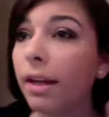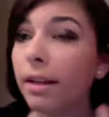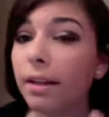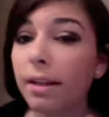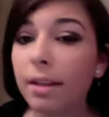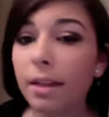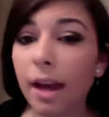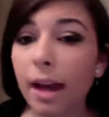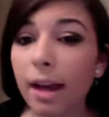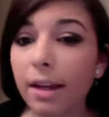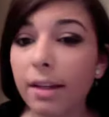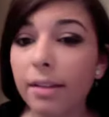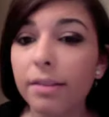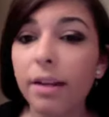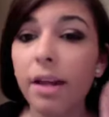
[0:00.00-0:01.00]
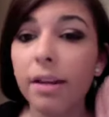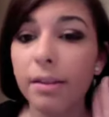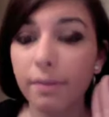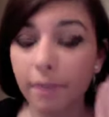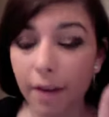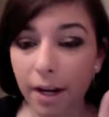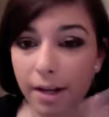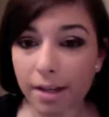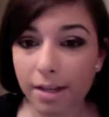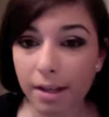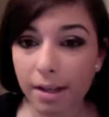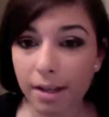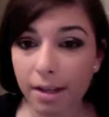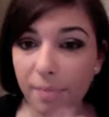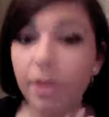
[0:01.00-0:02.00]
of like that. Very
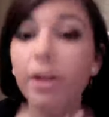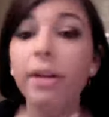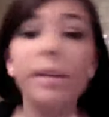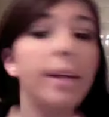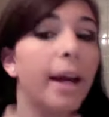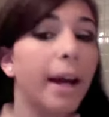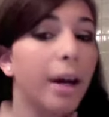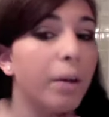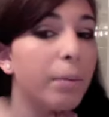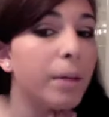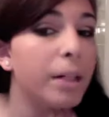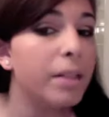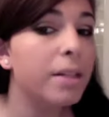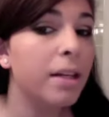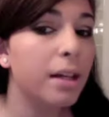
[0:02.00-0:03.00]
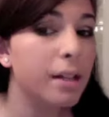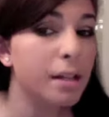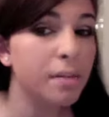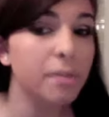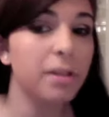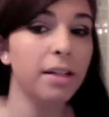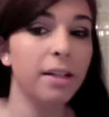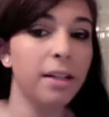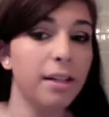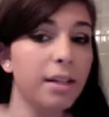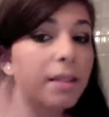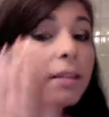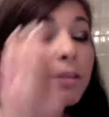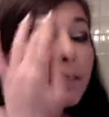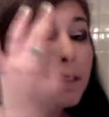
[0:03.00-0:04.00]
sloppy right now, but it's gonna end up looking like
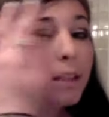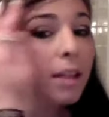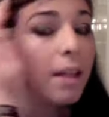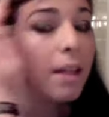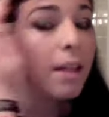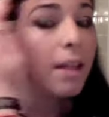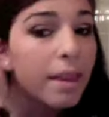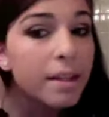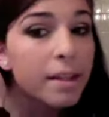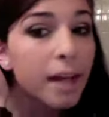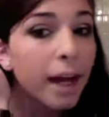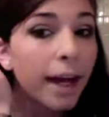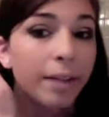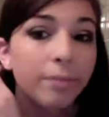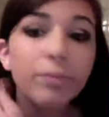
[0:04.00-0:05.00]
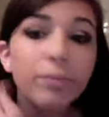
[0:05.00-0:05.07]
this eye.